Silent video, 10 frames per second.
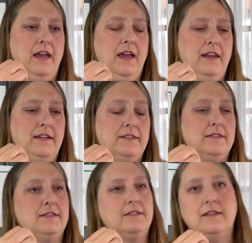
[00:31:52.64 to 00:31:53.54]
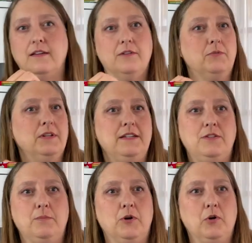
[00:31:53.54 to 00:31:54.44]
And it's really
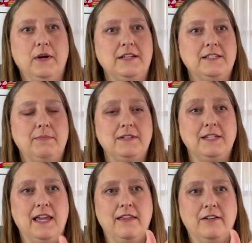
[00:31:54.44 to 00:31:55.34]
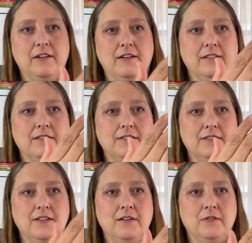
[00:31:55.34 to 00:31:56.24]
super quick to put together.
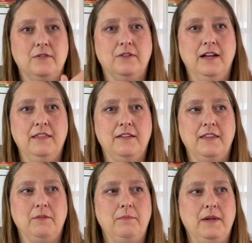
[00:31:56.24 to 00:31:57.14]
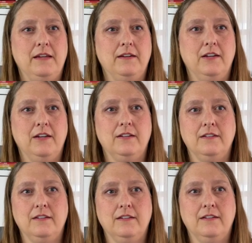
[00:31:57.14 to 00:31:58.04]
So I thought that would make a good
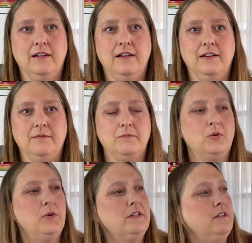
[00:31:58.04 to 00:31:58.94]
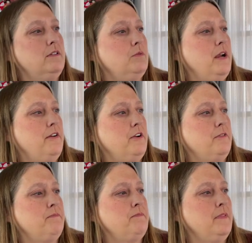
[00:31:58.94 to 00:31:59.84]
quick little runner.
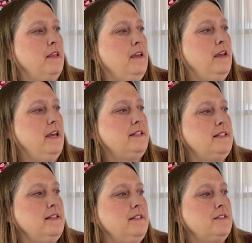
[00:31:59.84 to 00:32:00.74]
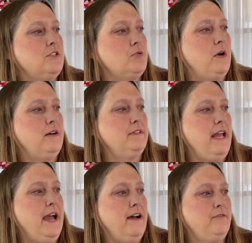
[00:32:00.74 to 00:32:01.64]
It says it's 12.5
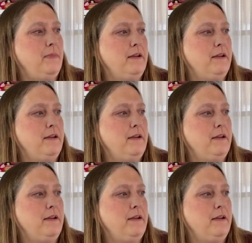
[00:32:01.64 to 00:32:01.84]
by